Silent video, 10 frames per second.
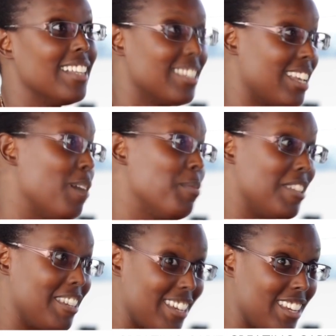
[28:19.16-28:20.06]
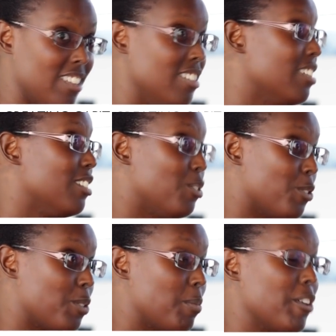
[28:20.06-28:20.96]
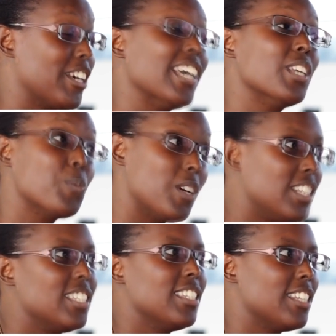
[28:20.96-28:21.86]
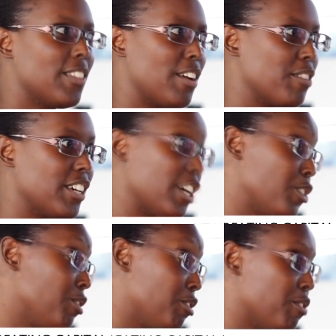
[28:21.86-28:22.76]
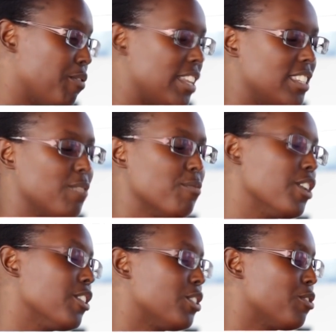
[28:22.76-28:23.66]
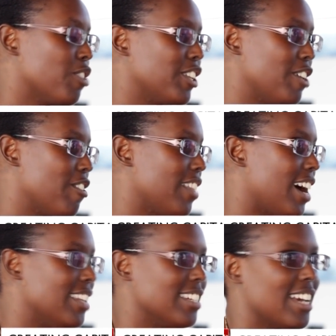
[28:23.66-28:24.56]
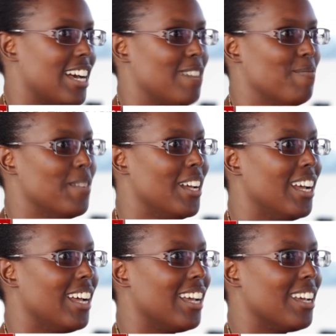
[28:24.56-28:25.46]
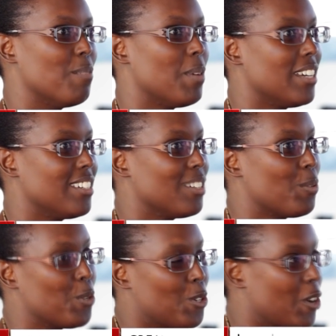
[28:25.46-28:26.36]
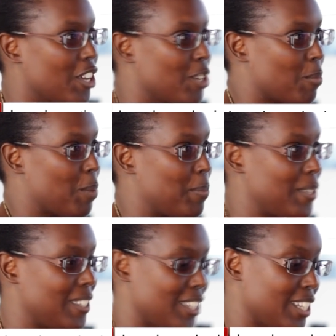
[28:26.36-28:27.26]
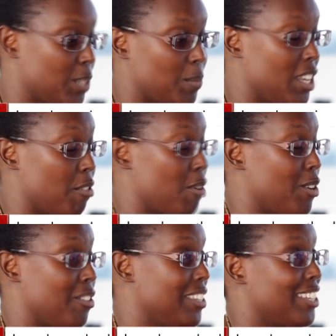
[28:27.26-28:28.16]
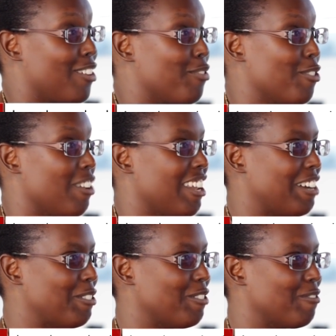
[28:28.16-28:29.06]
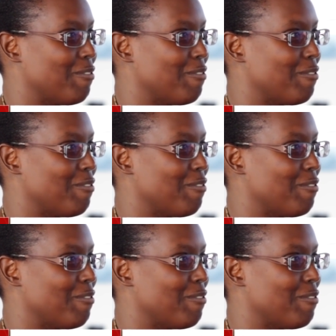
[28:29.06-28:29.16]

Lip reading: That's happening in North America as well as in South Africa. Actually, they're advancing very strongly on that. But we're talking about business that's being run on a cell phone now.